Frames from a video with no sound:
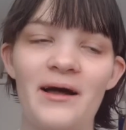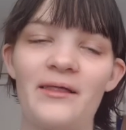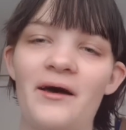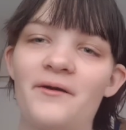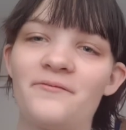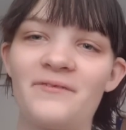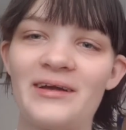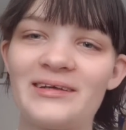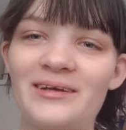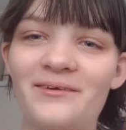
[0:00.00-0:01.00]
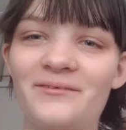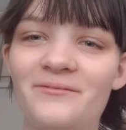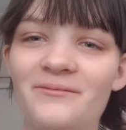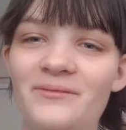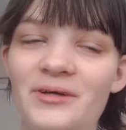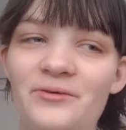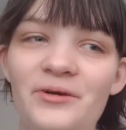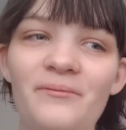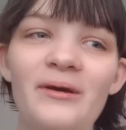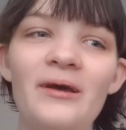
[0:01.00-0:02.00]
a lot of friends on
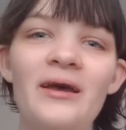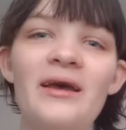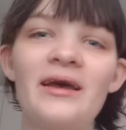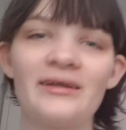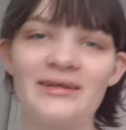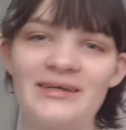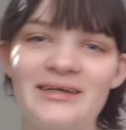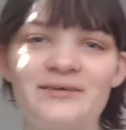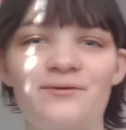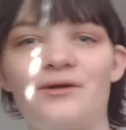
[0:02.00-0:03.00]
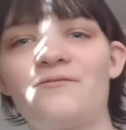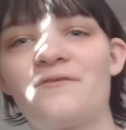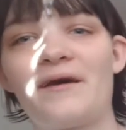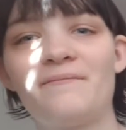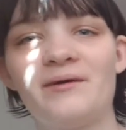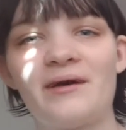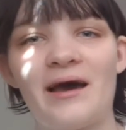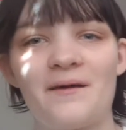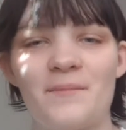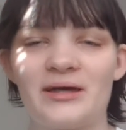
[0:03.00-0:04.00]
YouTube. This is one of them.
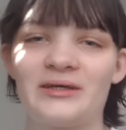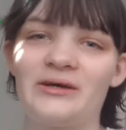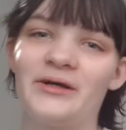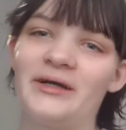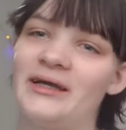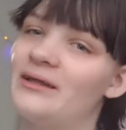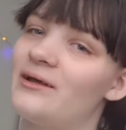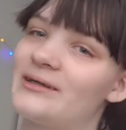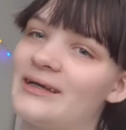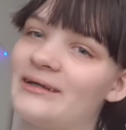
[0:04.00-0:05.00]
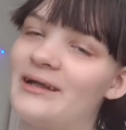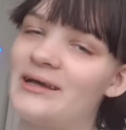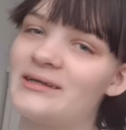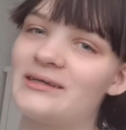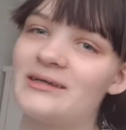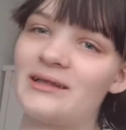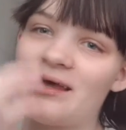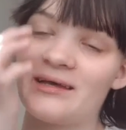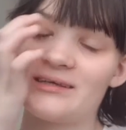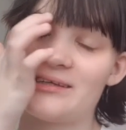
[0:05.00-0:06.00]
I met her in Los Angeles
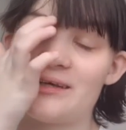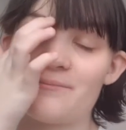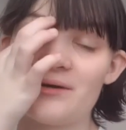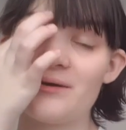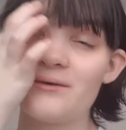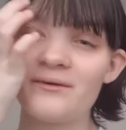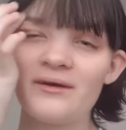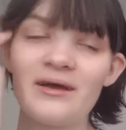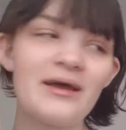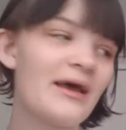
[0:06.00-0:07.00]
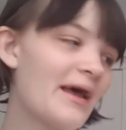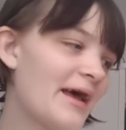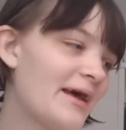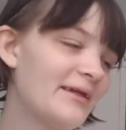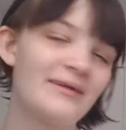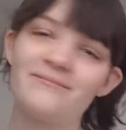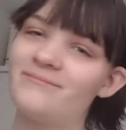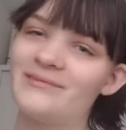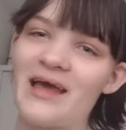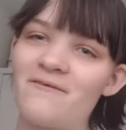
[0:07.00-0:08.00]
last summer, and
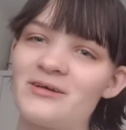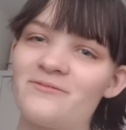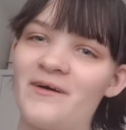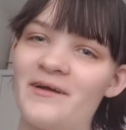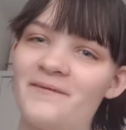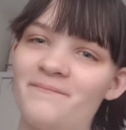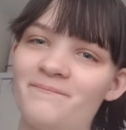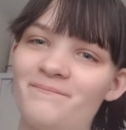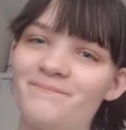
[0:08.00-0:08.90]
that was fun.